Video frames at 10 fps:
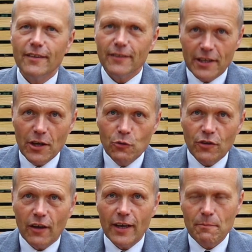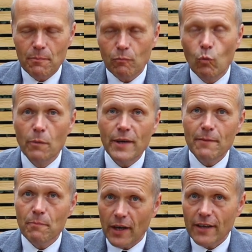the queues are in, will be
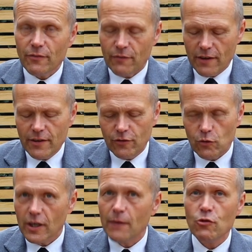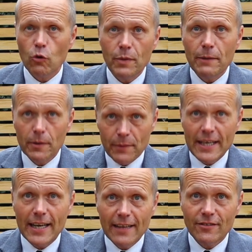in place very soon. I'm sure people are
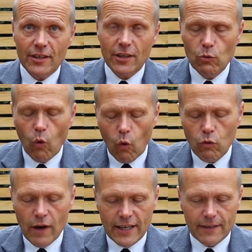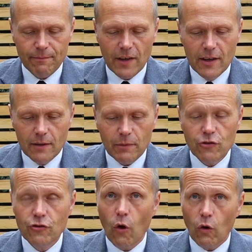beginning to queue already. But
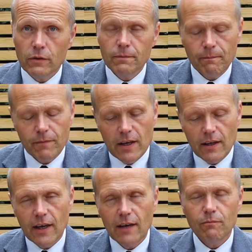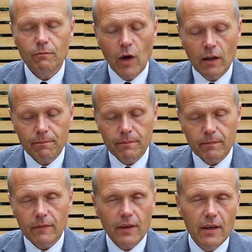John, uh, well,
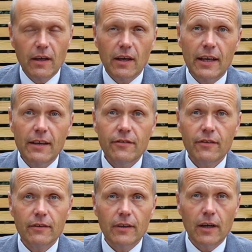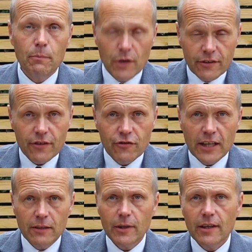he's a British
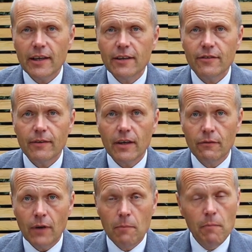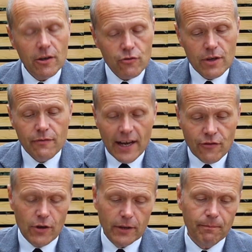gentleman, he's a, a, military
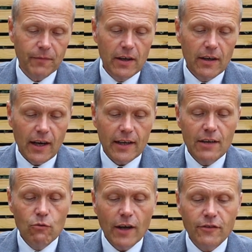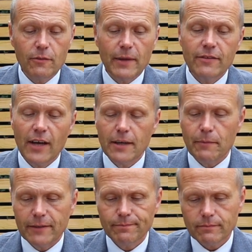veteran, and he writes to me telling me,